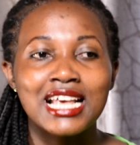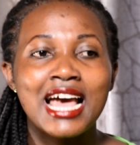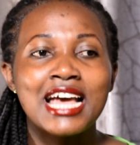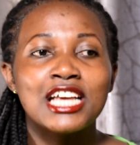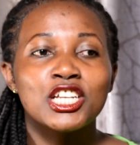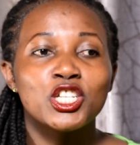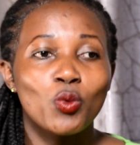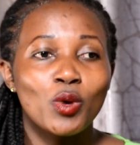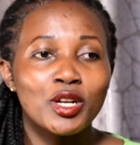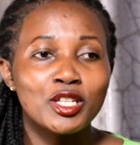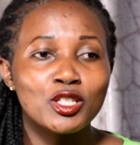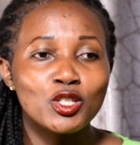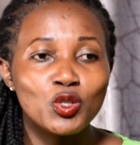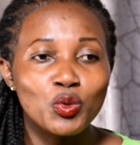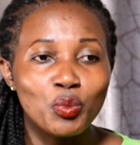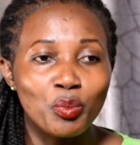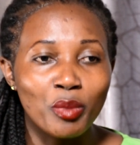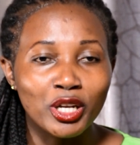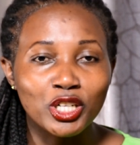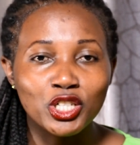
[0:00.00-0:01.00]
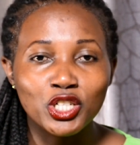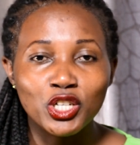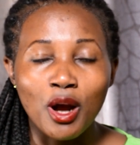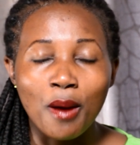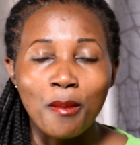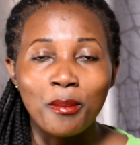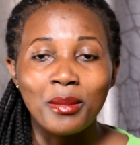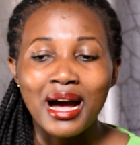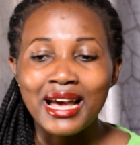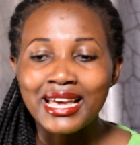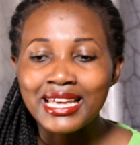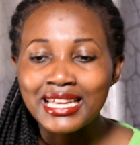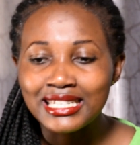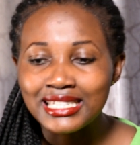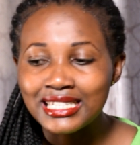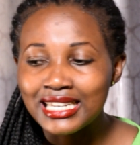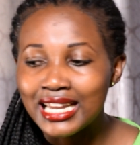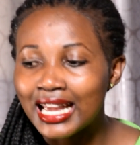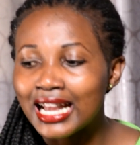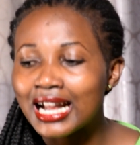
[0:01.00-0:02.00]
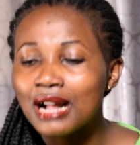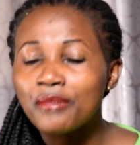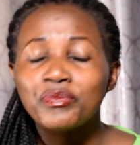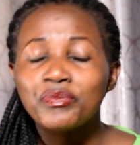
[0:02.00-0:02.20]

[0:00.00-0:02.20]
She wants to make sure I'm eating.